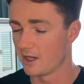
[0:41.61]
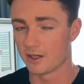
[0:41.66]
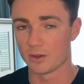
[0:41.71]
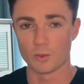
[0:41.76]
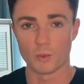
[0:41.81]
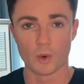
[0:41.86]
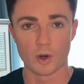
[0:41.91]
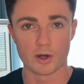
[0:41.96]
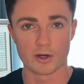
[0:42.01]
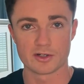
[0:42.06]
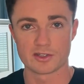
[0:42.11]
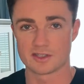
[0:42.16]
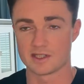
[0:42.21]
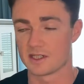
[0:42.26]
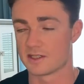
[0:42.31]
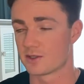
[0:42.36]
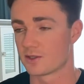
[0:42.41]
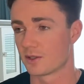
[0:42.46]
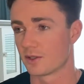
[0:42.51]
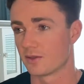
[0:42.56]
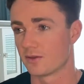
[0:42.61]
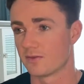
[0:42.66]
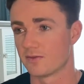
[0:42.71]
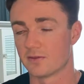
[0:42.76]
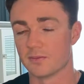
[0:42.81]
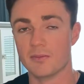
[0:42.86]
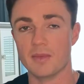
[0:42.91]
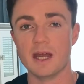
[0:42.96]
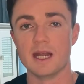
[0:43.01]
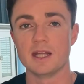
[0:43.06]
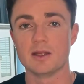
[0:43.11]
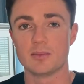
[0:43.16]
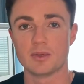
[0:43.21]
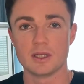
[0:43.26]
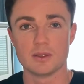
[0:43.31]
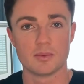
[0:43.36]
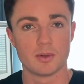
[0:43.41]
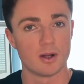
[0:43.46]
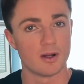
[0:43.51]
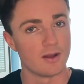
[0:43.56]
It works, it served many
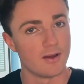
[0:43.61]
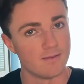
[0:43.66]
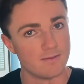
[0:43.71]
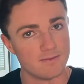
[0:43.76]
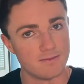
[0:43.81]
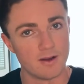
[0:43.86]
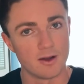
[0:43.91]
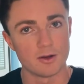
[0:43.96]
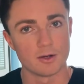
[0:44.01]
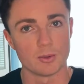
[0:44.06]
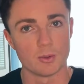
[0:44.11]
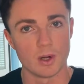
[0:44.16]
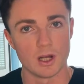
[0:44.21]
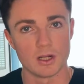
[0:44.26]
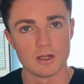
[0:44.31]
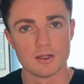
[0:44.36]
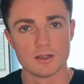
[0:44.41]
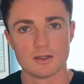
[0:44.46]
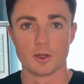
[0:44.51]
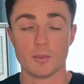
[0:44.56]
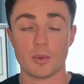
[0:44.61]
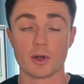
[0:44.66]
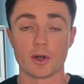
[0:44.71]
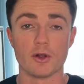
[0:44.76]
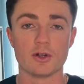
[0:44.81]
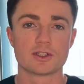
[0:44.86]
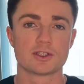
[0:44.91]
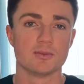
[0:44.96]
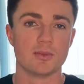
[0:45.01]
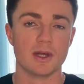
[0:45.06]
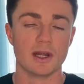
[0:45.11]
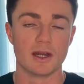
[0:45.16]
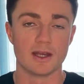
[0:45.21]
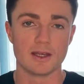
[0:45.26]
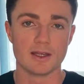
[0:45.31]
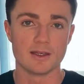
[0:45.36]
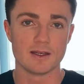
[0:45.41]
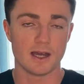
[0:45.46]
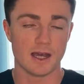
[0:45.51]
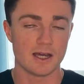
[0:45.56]
people very well, but
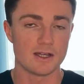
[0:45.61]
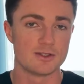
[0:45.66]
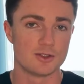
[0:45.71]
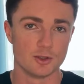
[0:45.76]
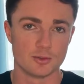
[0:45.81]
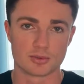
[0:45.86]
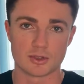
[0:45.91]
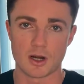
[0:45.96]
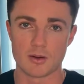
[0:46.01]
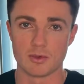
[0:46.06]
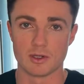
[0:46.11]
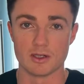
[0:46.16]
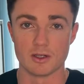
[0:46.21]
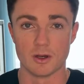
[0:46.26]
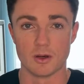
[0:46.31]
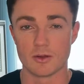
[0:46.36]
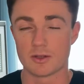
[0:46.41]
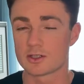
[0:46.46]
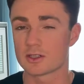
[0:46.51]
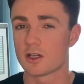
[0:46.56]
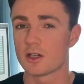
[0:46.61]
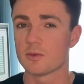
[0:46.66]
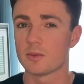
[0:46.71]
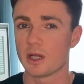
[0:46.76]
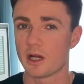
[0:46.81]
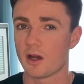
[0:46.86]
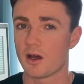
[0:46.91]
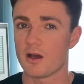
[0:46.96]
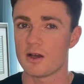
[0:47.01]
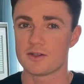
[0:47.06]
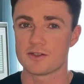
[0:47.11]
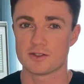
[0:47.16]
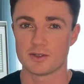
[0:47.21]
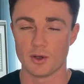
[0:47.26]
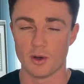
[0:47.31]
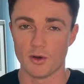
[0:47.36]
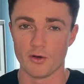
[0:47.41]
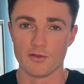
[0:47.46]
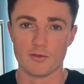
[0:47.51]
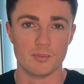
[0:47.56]
ultimately, as you probably know, there's gonna be lots
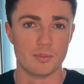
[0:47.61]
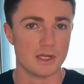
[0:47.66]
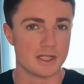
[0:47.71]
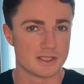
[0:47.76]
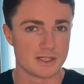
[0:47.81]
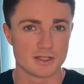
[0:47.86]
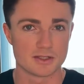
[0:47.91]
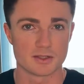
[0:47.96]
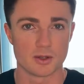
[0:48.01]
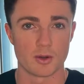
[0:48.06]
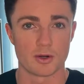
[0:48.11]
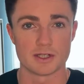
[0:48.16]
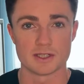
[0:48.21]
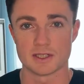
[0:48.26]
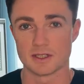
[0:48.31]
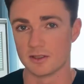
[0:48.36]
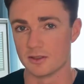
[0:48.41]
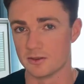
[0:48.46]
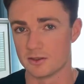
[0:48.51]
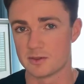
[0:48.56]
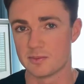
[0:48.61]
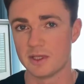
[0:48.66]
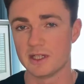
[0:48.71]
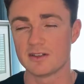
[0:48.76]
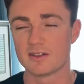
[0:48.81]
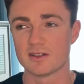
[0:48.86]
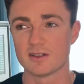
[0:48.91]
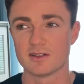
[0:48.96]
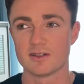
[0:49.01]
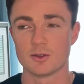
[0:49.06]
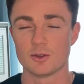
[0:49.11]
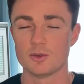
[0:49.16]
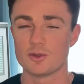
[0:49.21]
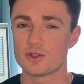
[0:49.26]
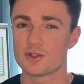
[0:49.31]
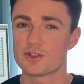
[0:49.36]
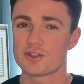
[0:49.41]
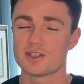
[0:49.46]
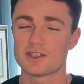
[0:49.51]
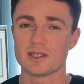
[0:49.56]
of business owners that you speak to who
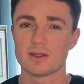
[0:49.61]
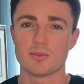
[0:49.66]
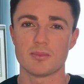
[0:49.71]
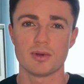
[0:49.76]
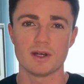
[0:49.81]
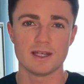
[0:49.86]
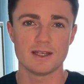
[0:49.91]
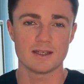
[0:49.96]
just simply